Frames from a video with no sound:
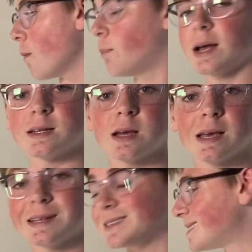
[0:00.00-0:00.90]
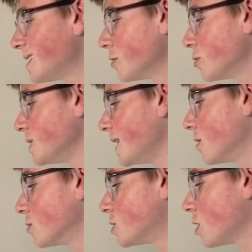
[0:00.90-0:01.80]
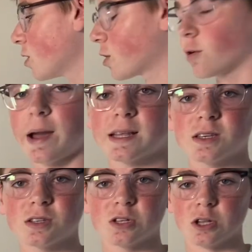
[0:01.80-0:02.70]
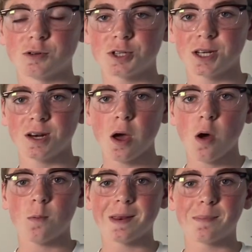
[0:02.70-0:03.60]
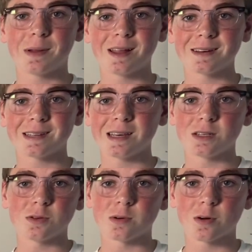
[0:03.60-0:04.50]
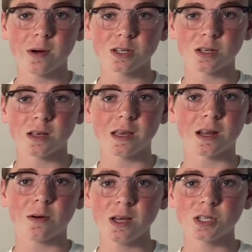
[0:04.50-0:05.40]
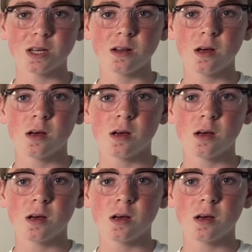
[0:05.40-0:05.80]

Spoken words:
but it still yields the correct solution when plugged into an equation.